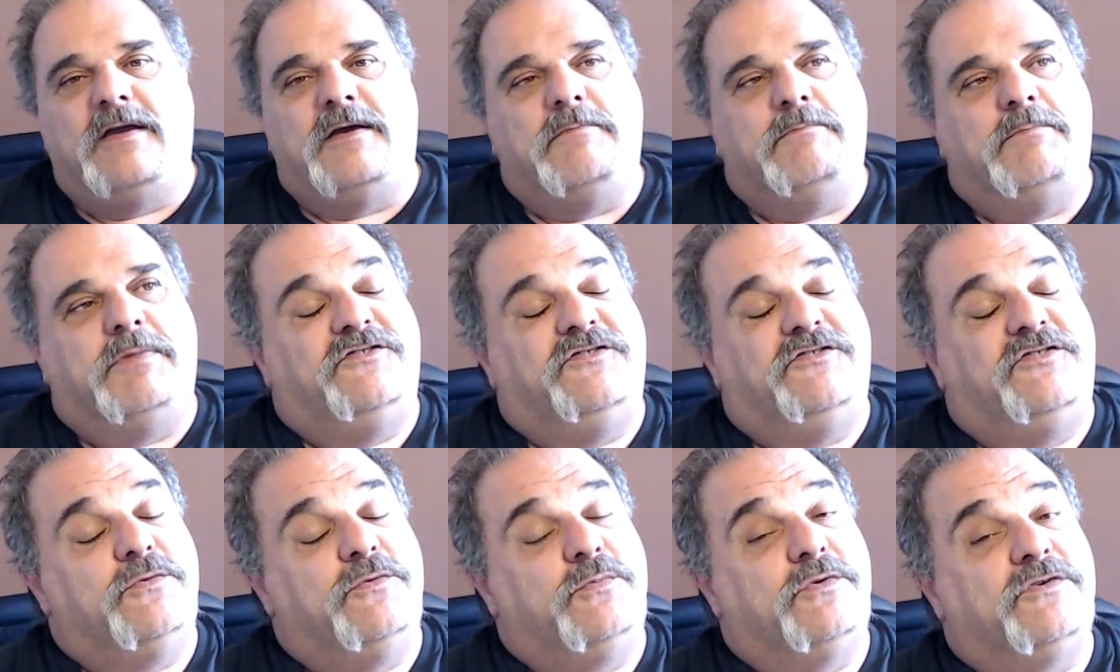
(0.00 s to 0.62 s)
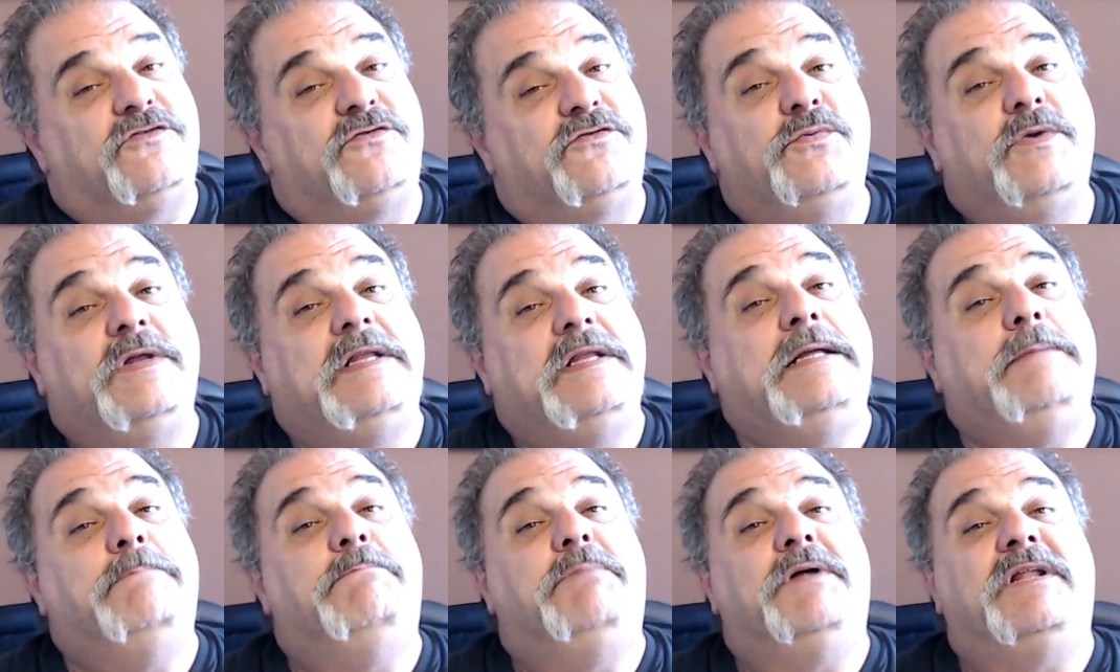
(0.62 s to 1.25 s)
But she was
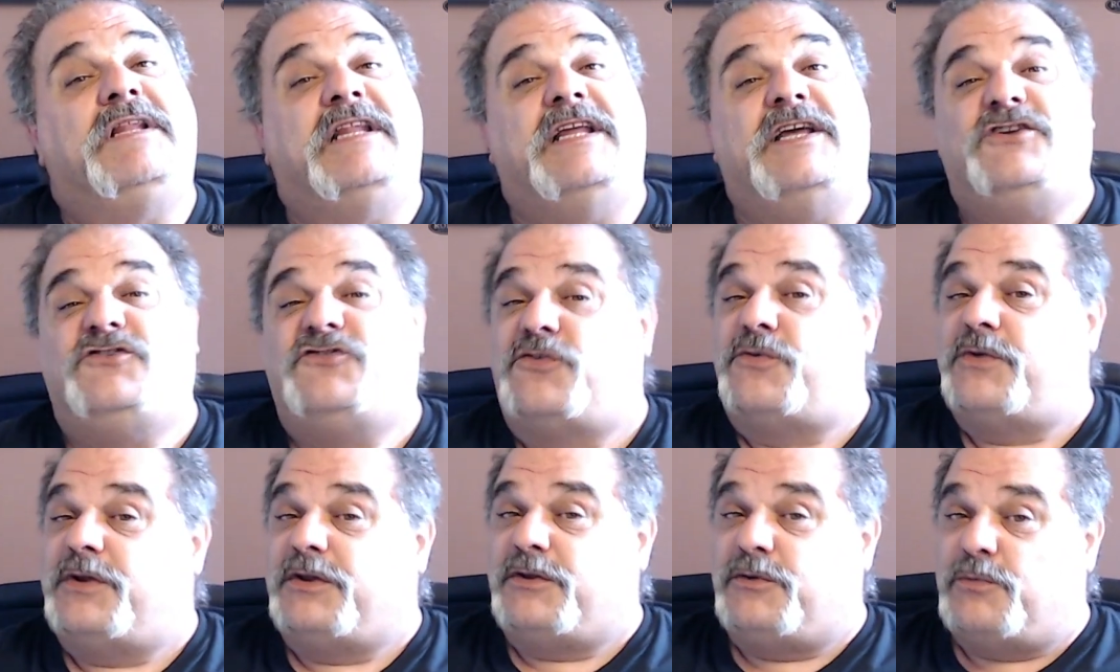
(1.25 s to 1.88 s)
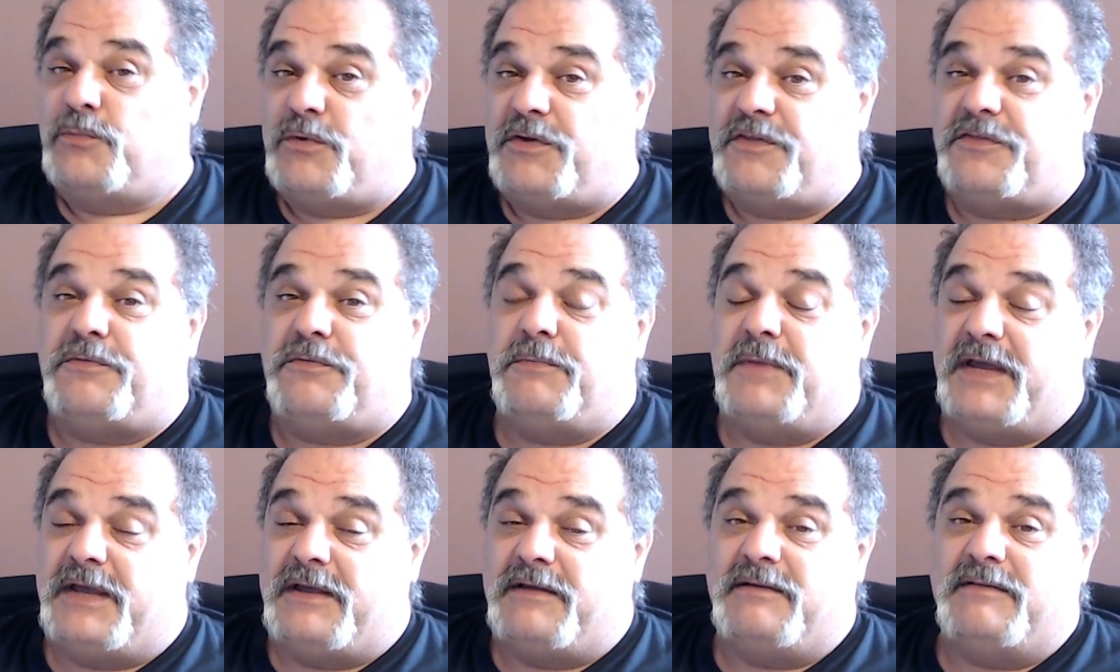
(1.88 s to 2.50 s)
really belligerent with
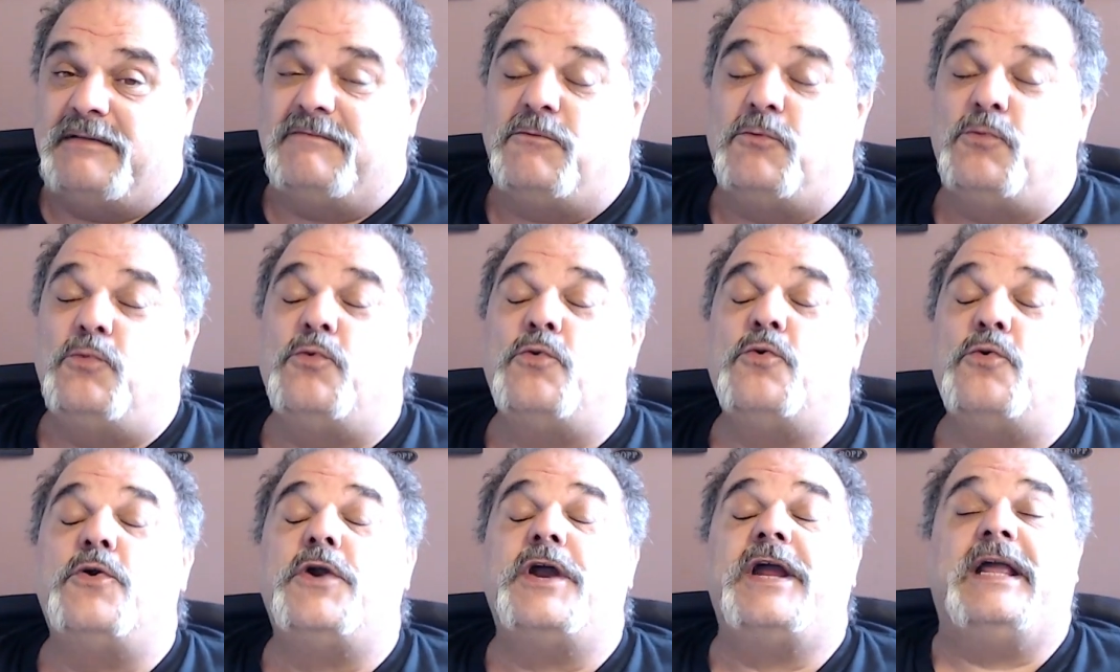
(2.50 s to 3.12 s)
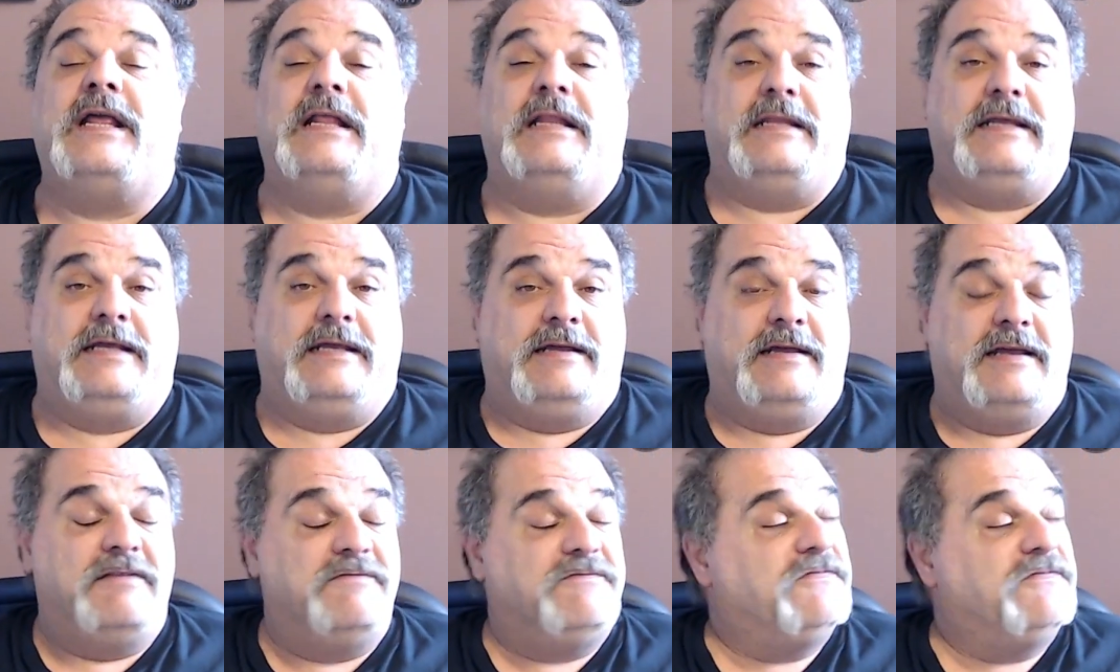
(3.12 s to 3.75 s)
me. Really.
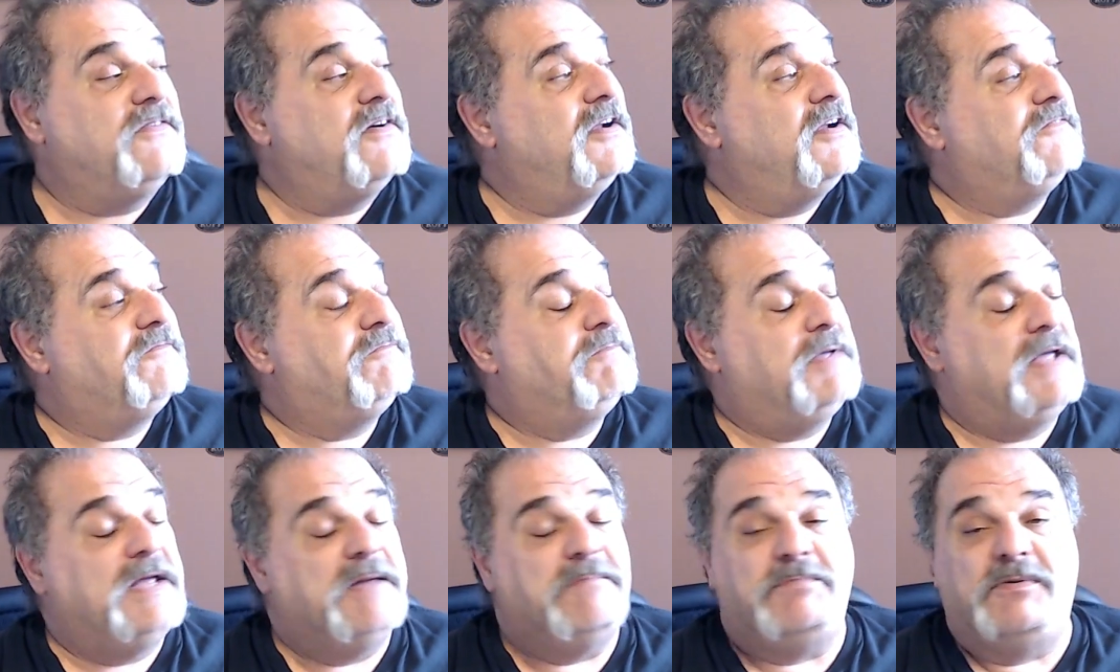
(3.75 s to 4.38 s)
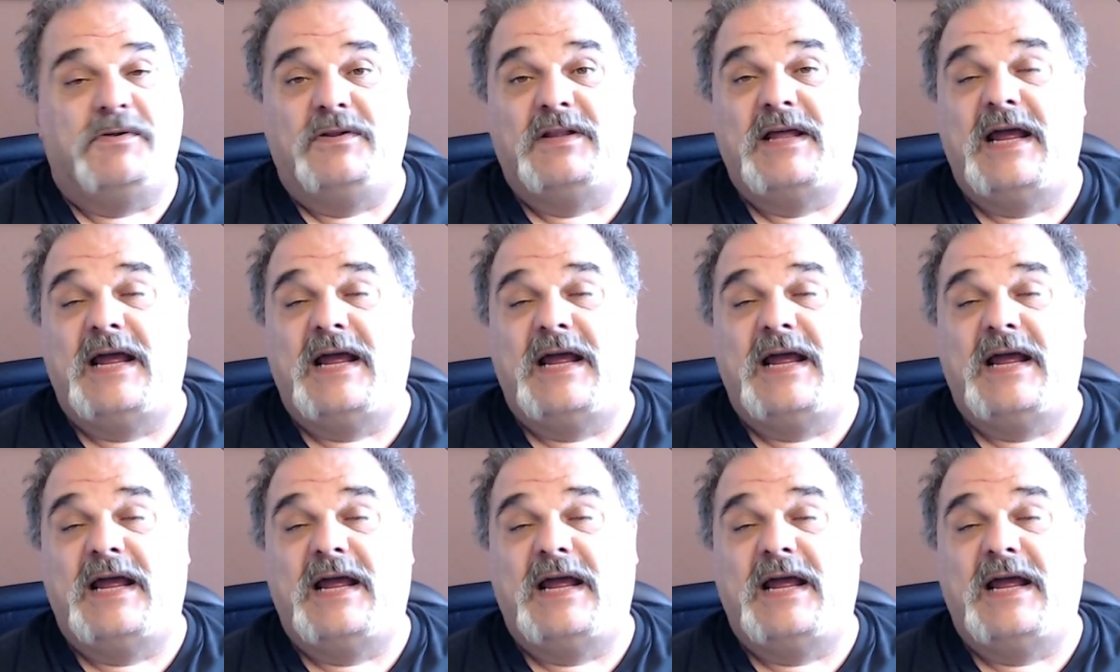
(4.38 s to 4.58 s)
In front of people.